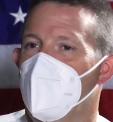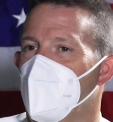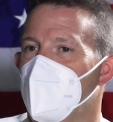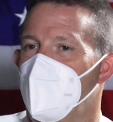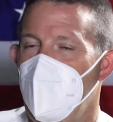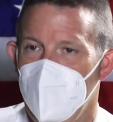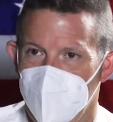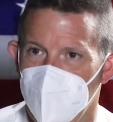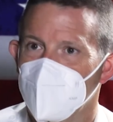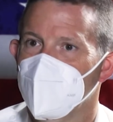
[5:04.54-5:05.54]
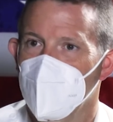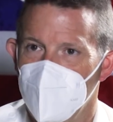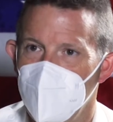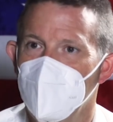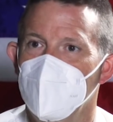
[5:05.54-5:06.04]
or the politics
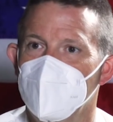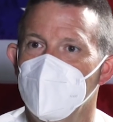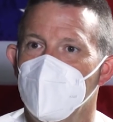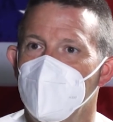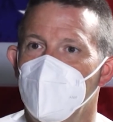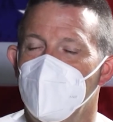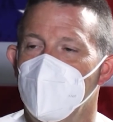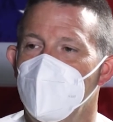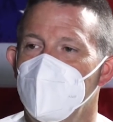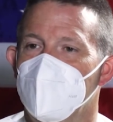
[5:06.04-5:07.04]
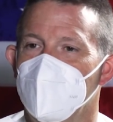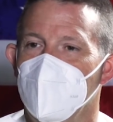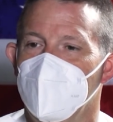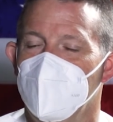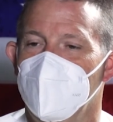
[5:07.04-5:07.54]
components of these
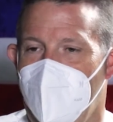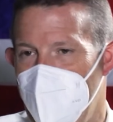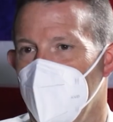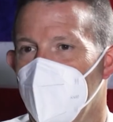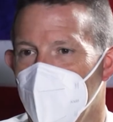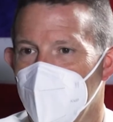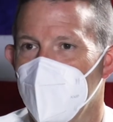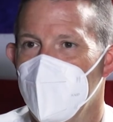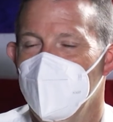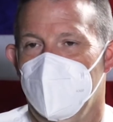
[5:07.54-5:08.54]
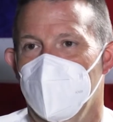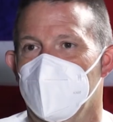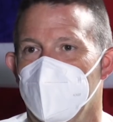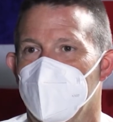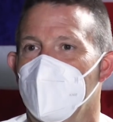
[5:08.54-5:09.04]
discussions out of our
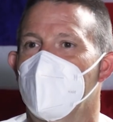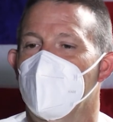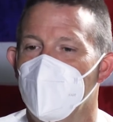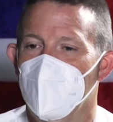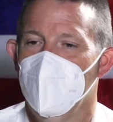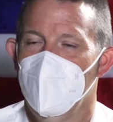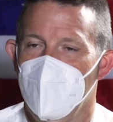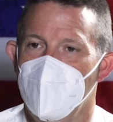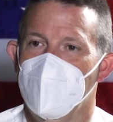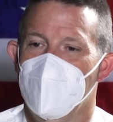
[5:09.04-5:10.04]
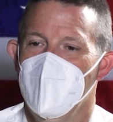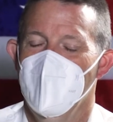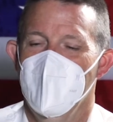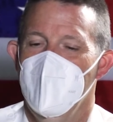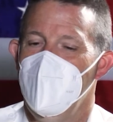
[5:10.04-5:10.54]
stations and out of our environment,
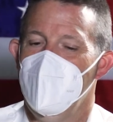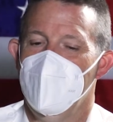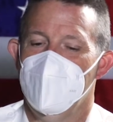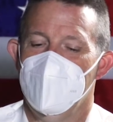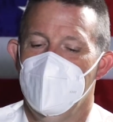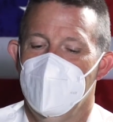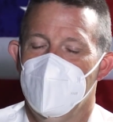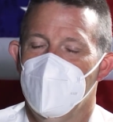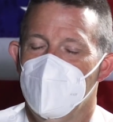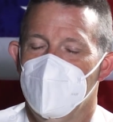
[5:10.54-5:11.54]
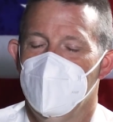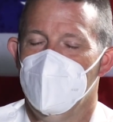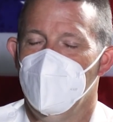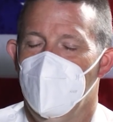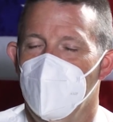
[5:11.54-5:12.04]
and
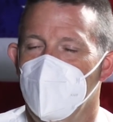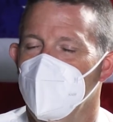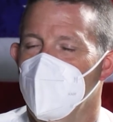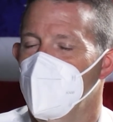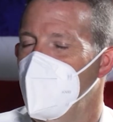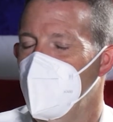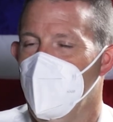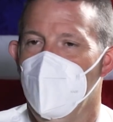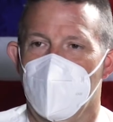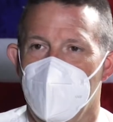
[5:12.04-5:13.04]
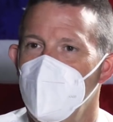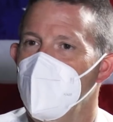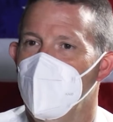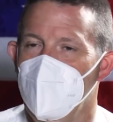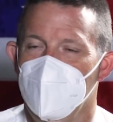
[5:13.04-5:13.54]
focus on that
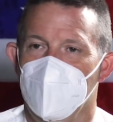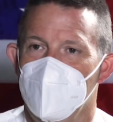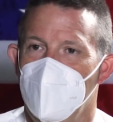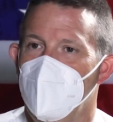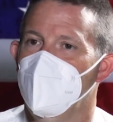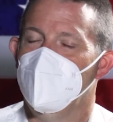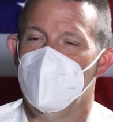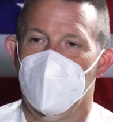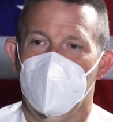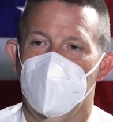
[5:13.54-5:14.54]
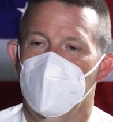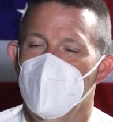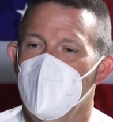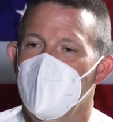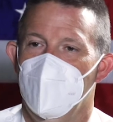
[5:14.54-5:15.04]
RRP that I talk about,
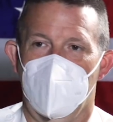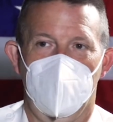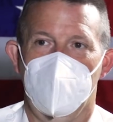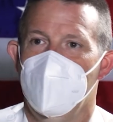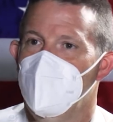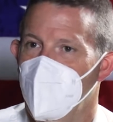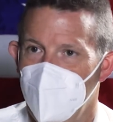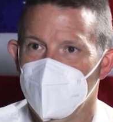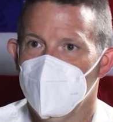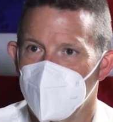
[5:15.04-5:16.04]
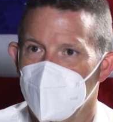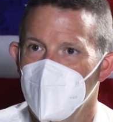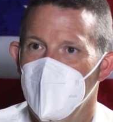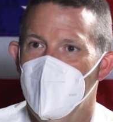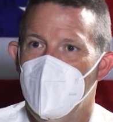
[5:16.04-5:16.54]
respectful, relevant, and professional,
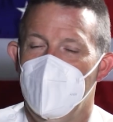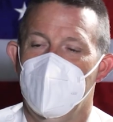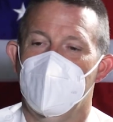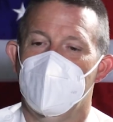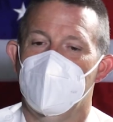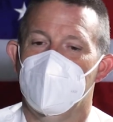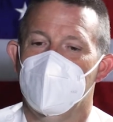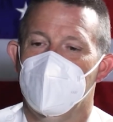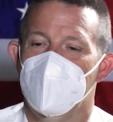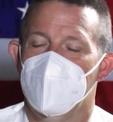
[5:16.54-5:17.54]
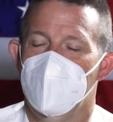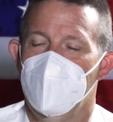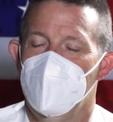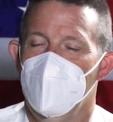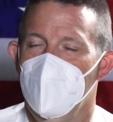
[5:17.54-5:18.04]
and
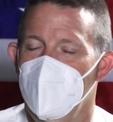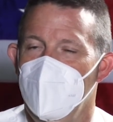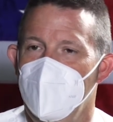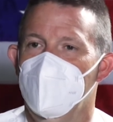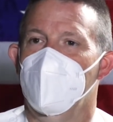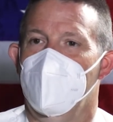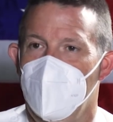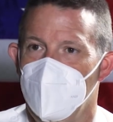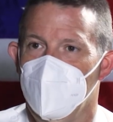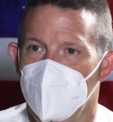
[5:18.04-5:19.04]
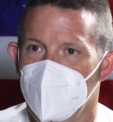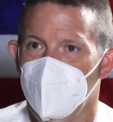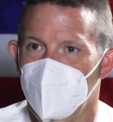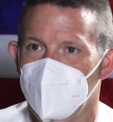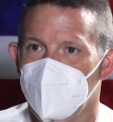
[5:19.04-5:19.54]
be ready to answer that 911 call.